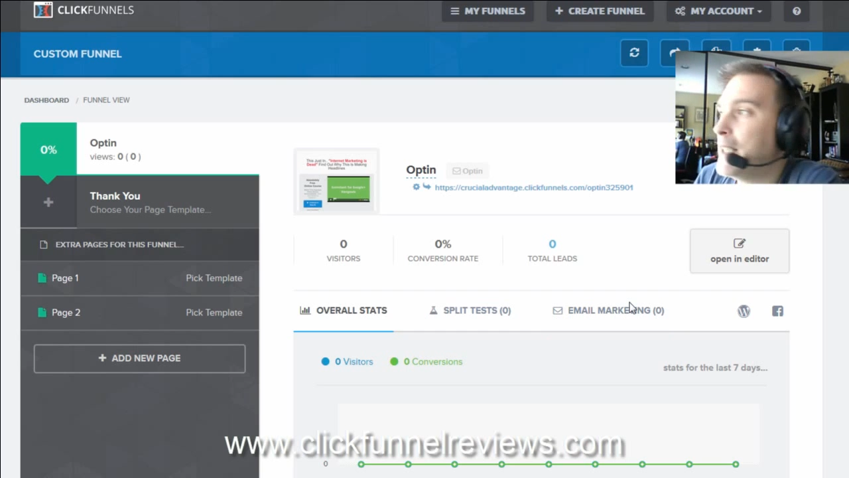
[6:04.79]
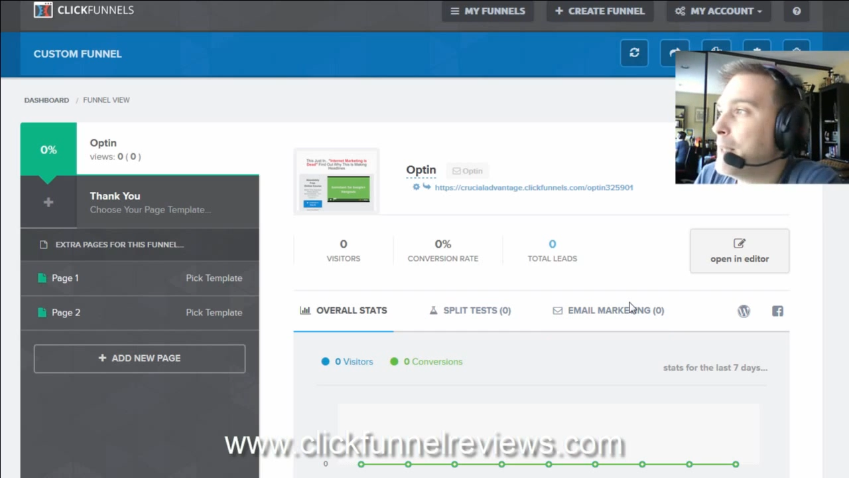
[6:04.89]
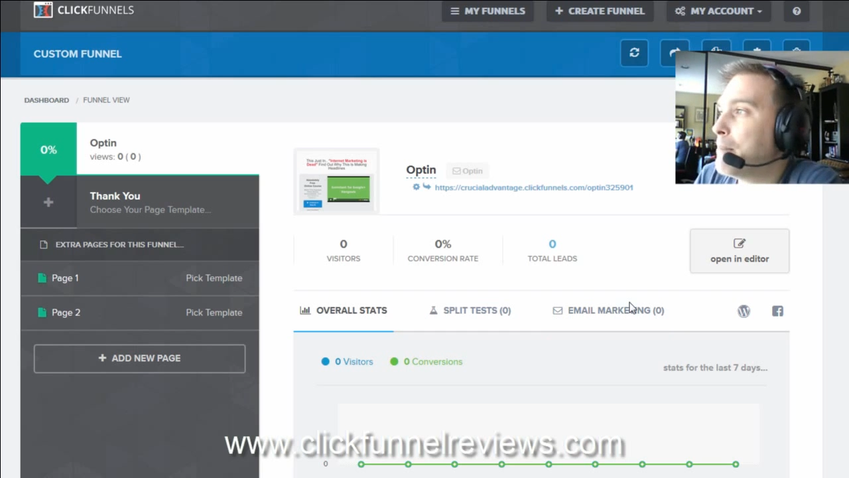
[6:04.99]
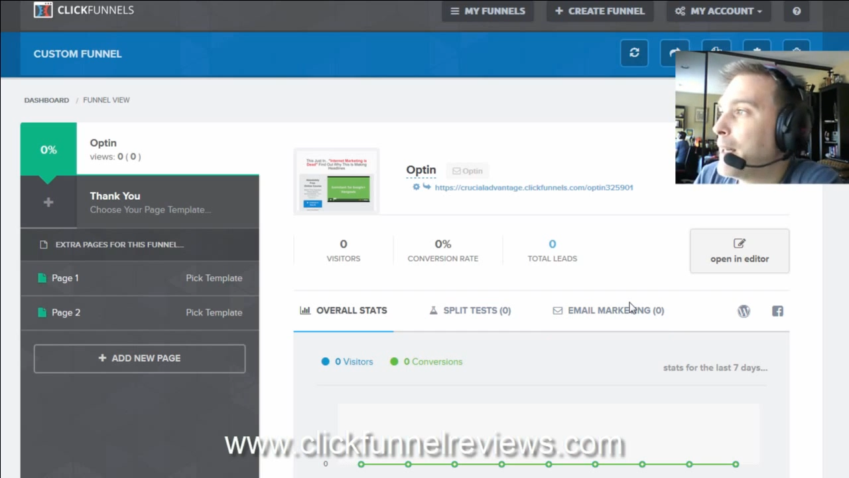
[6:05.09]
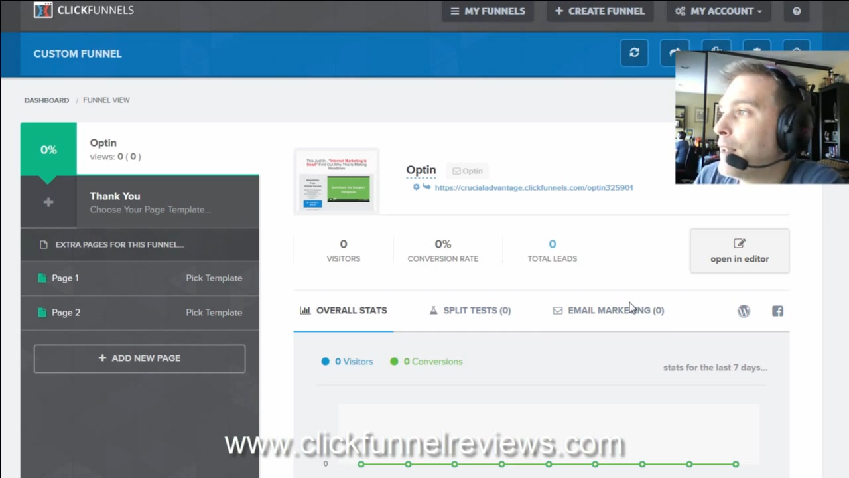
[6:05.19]

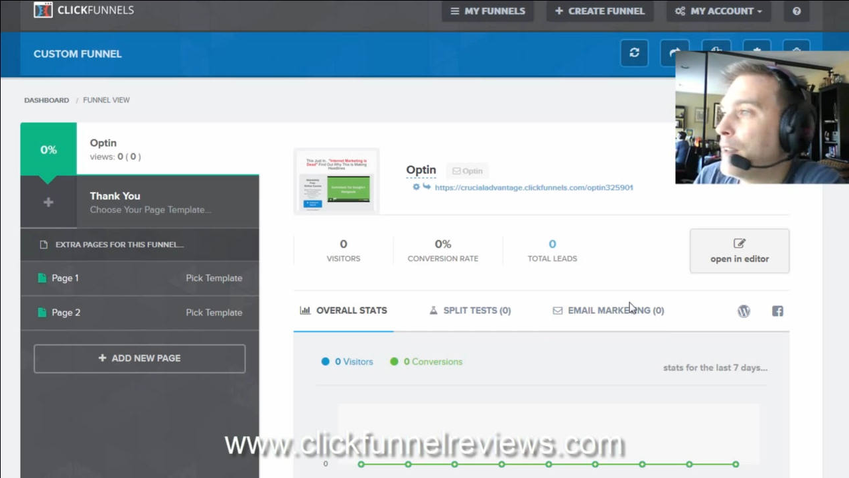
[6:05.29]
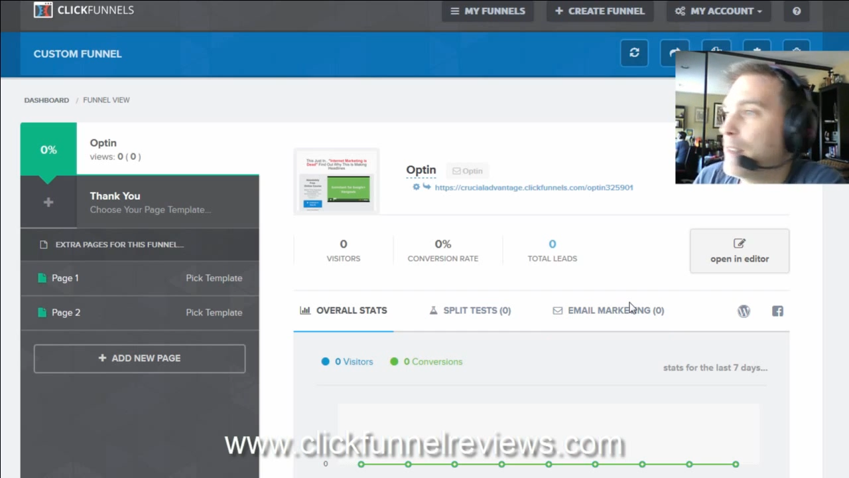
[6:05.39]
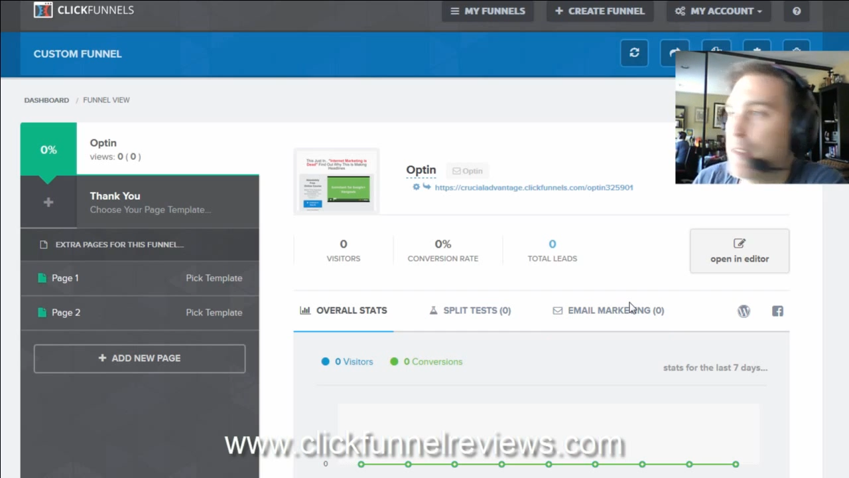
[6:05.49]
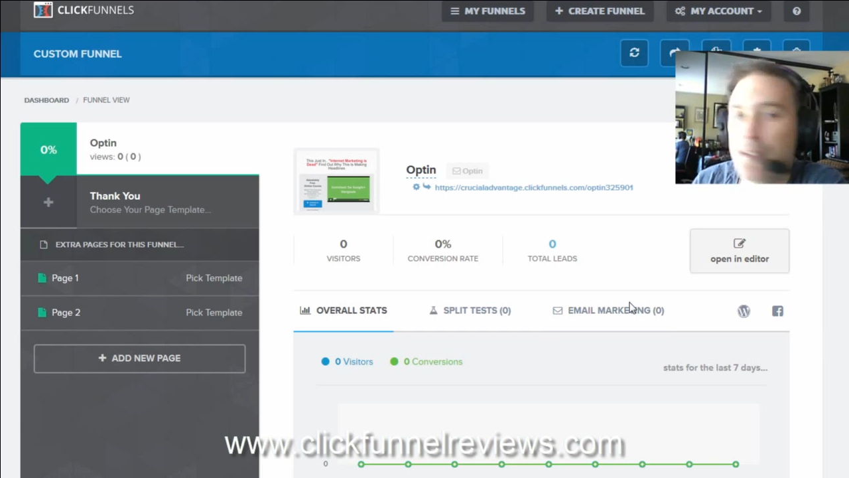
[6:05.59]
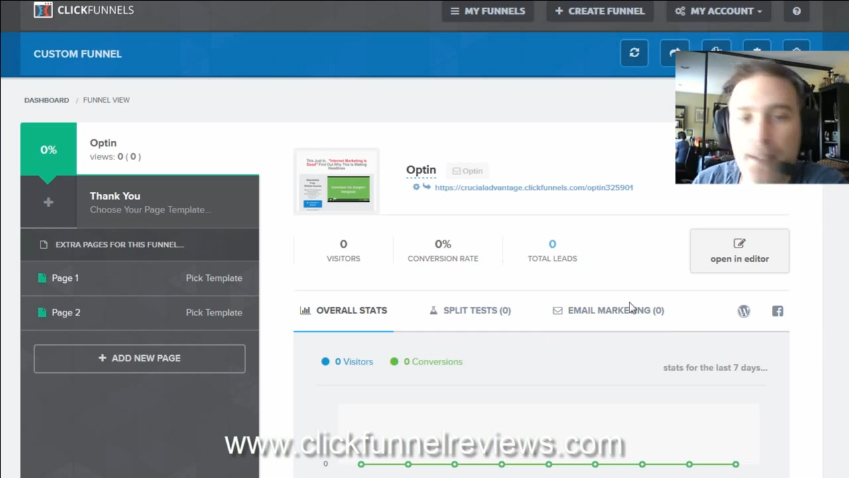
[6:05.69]
email
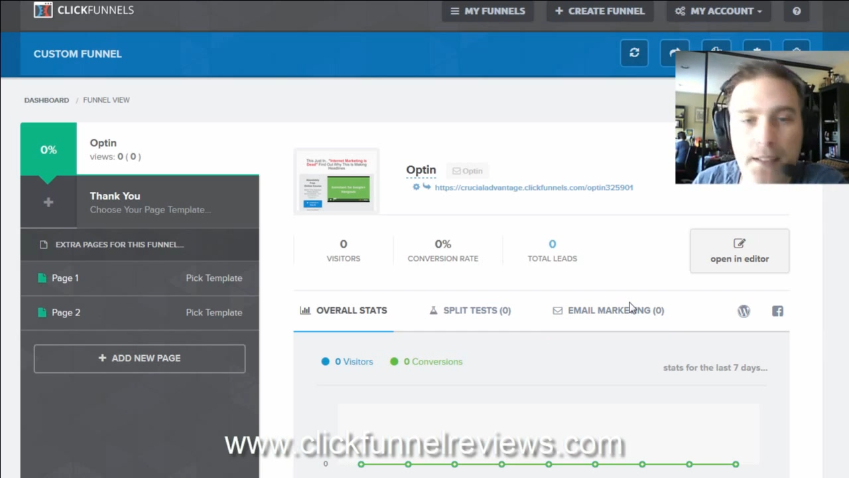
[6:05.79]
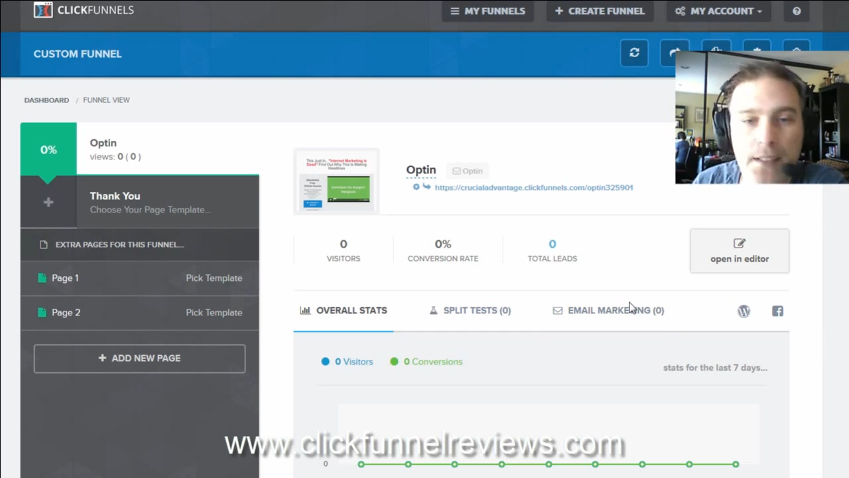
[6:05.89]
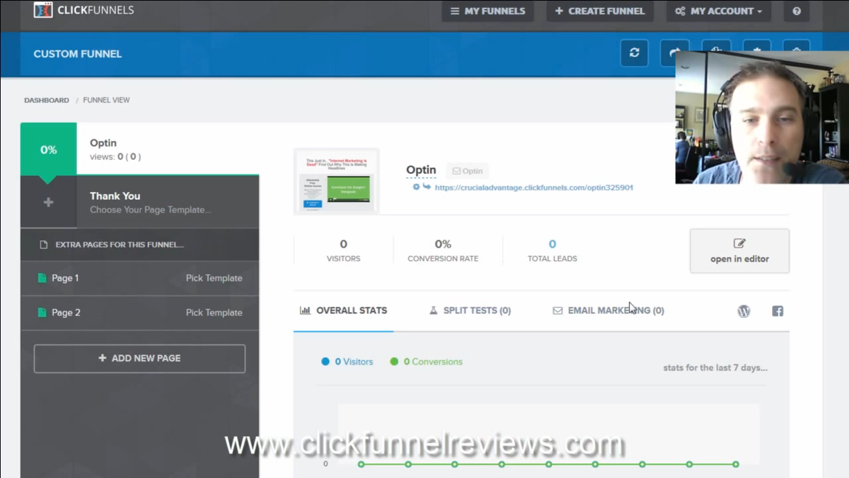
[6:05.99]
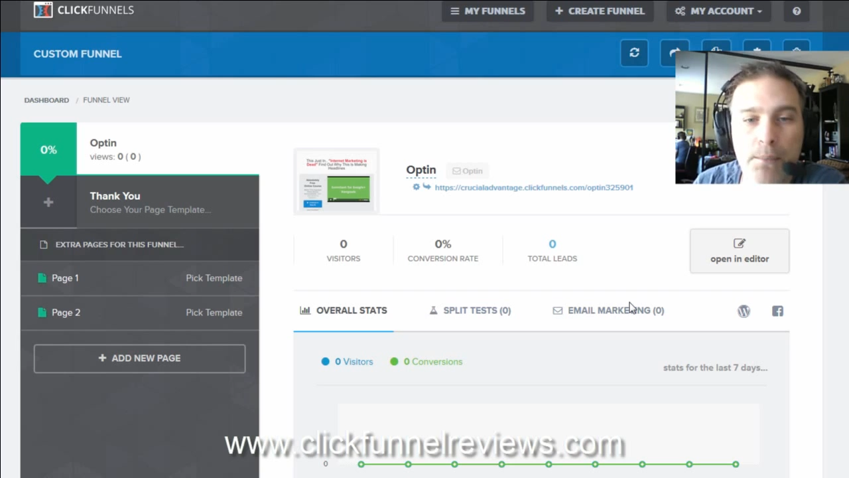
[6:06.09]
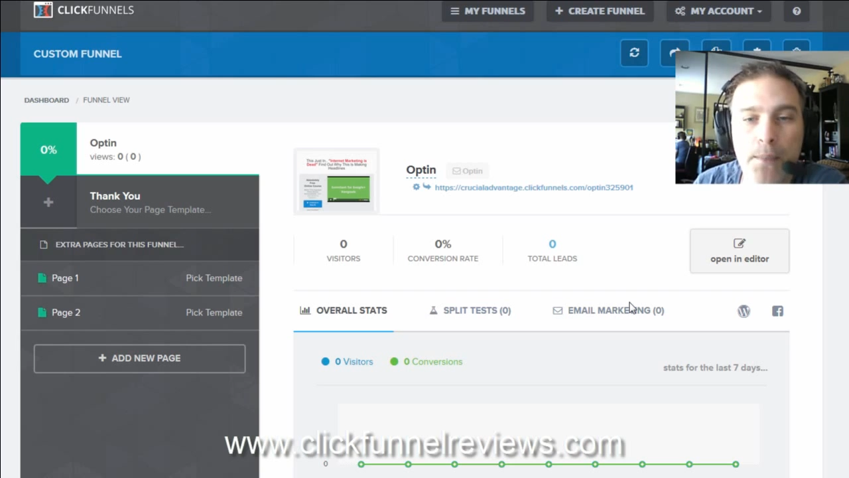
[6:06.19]

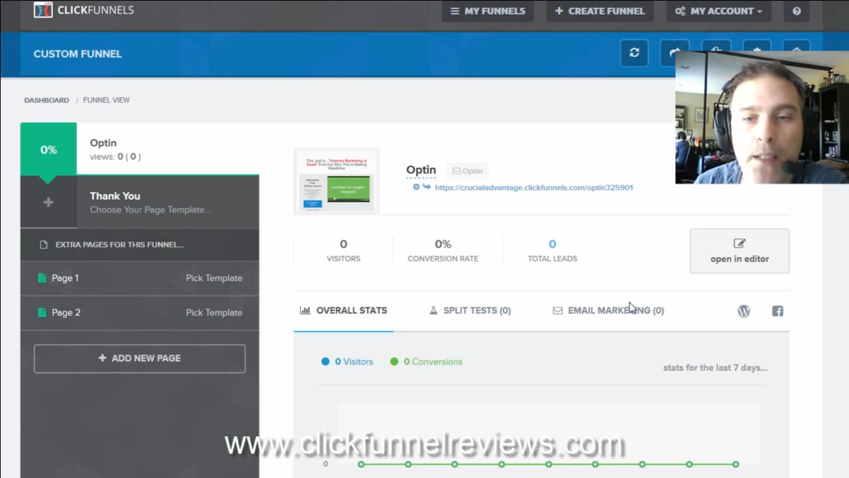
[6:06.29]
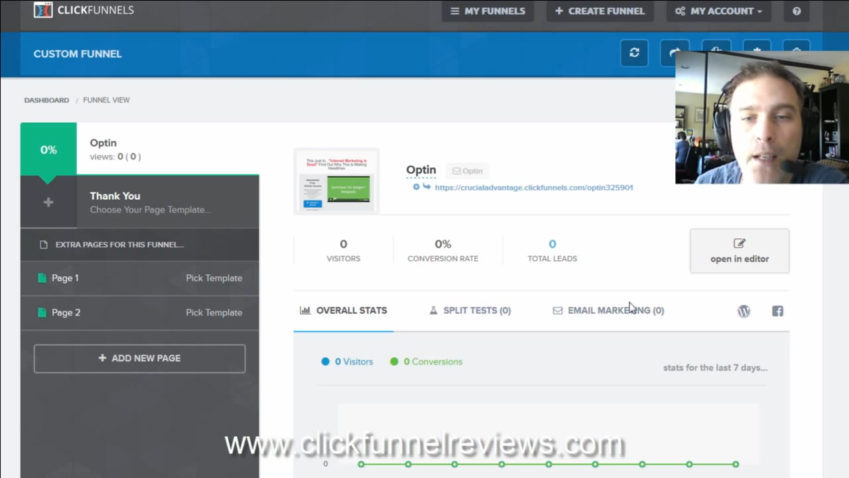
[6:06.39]
system